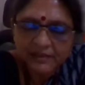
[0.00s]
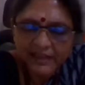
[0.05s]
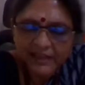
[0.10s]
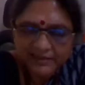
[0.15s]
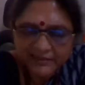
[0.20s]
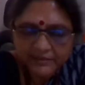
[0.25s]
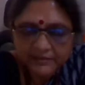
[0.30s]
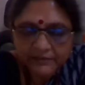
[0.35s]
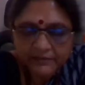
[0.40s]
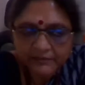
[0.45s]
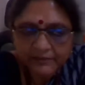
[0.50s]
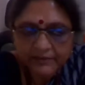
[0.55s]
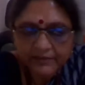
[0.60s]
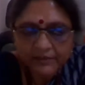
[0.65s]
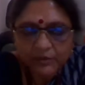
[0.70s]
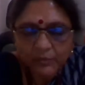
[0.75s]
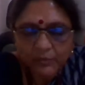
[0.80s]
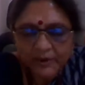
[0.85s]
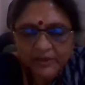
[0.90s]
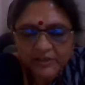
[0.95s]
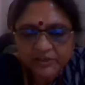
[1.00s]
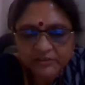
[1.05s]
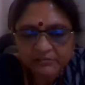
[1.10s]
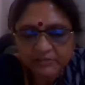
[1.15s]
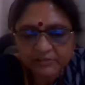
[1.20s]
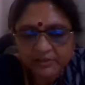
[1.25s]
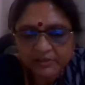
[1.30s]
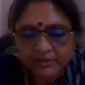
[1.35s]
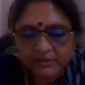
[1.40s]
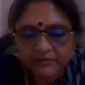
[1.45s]
that's a difficult question
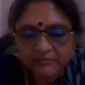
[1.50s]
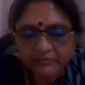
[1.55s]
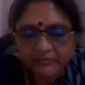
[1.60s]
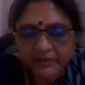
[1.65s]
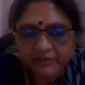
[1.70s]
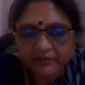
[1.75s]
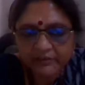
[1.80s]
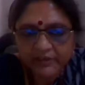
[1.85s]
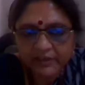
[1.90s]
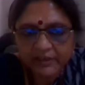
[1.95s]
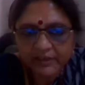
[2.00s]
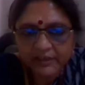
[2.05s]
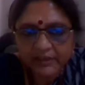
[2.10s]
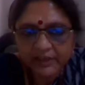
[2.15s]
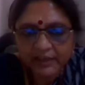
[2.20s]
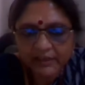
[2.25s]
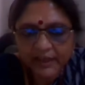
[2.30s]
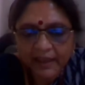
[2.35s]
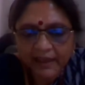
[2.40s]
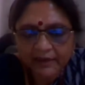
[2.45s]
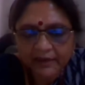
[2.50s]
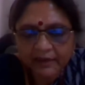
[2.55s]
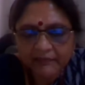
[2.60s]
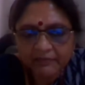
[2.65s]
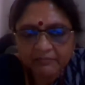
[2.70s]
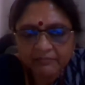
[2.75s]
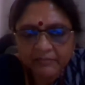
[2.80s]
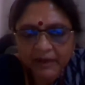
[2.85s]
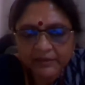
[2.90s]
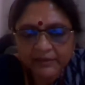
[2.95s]
because we really, again, have
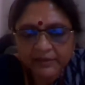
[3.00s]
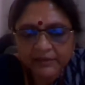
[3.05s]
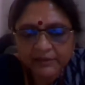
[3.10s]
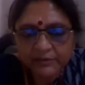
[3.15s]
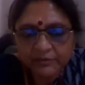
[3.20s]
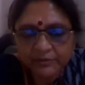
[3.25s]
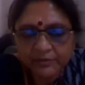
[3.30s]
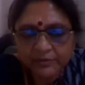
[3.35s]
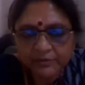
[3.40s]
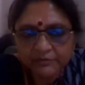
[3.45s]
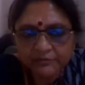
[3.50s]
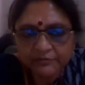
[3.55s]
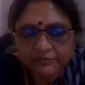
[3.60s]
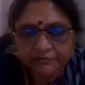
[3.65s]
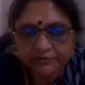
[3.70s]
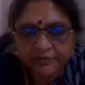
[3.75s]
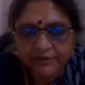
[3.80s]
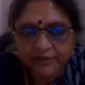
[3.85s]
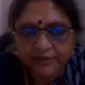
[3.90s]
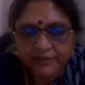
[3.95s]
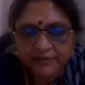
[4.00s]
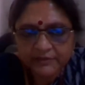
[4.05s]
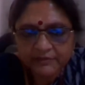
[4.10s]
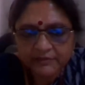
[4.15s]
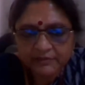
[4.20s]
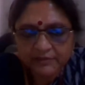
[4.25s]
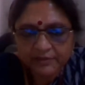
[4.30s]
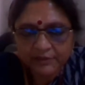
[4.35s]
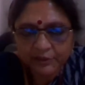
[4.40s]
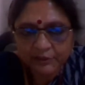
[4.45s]
a multitude of, uh,
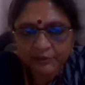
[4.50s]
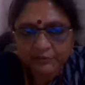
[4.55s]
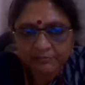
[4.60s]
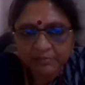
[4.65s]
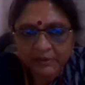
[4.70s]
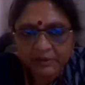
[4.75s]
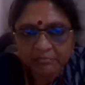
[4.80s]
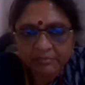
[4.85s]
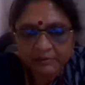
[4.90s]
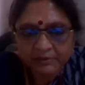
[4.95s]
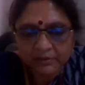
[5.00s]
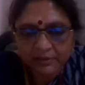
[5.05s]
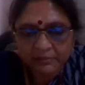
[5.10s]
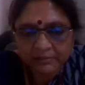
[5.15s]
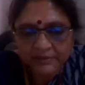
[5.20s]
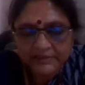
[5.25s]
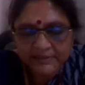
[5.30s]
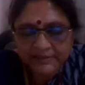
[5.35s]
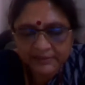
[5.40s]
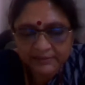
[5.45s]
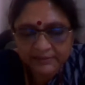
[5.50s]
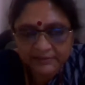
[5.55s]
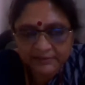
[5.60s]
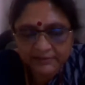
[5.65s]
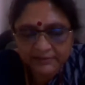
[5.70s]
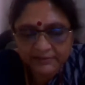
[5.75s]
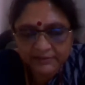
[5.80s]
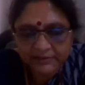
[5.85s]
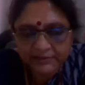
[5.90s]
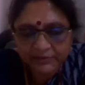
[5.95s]
you know, people, I mean,
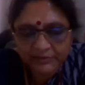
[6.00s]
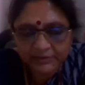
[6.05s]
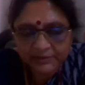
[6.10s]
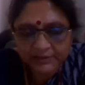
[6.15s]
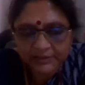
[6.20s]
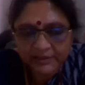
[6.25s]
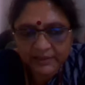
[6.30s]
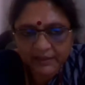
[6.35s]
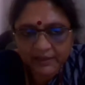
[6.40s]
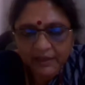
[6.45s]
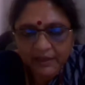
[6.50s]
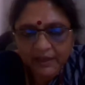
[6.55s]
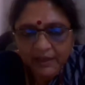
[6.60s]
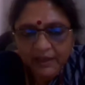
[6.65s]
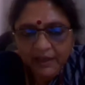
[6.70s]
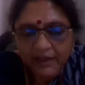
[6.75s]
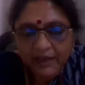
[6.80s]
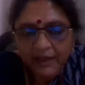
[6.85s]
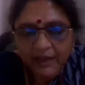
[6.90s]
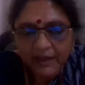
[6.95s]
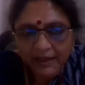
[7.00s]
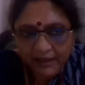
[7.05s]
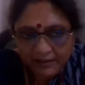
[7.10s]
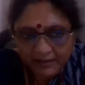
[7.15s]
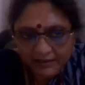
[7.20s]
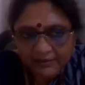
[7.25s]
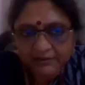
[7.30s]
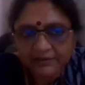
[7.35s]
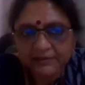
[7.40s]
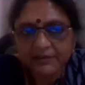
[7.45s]
citizens, as you'd say,
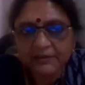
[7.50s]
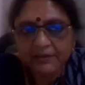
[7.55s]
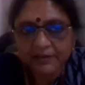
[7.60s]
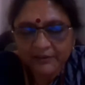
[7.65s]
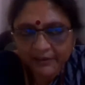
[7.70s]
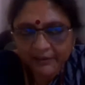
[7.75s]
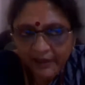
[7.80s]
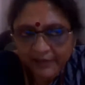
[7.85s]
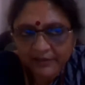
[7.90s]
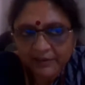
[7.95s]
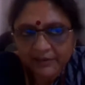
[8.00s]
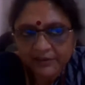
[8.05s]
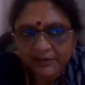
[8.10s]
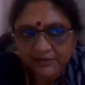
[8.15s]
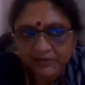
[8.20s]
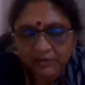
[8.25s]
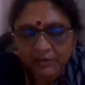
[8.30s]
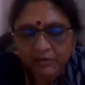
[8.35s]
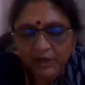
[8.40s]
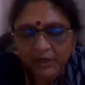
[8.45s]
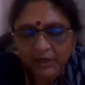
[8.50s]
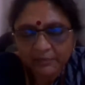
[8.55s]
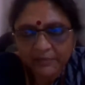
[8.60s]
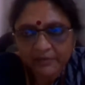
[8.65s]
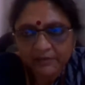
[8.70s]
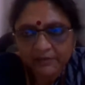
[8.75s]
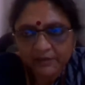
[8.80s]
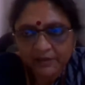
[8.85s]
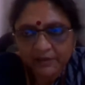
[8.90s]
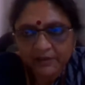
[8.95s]
and uh, rightly so. I
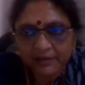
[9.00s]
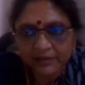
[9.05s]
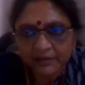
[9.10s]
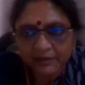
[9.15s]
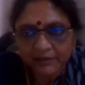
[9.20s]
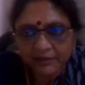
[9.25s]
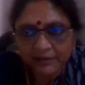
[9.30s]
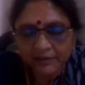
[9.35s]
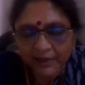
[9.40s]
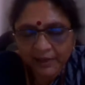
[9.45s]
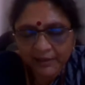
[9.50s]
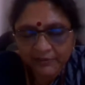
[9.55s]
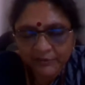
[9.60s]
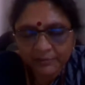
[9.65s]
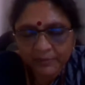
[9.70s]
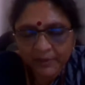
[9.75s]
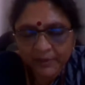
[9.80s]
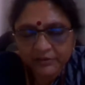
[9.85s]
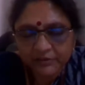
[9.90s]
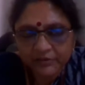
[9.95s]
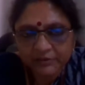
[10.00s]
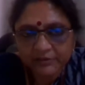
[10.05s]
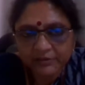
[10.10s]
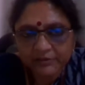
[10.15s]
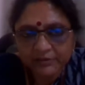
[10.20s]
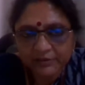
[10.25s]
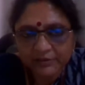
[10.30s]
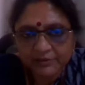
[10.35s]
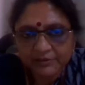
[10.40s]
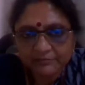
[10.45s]
mean, uh, as you
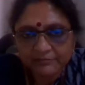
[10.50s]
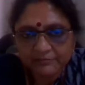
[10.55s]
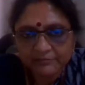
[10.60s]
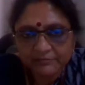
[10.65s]
mentioned, uh,